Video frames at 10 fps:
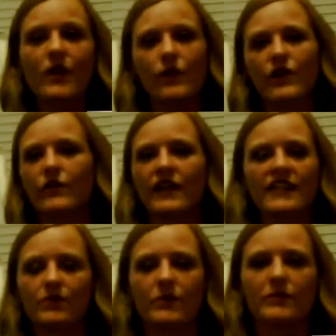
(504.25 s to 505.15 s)
We don't want to
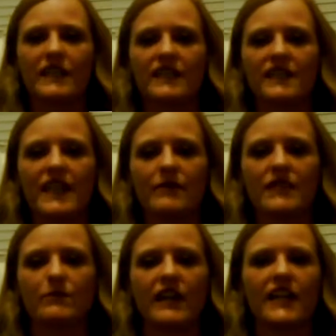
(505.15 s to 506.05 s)
keep repeating the same
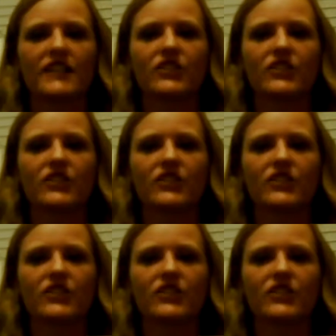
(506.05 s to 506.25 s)
experience.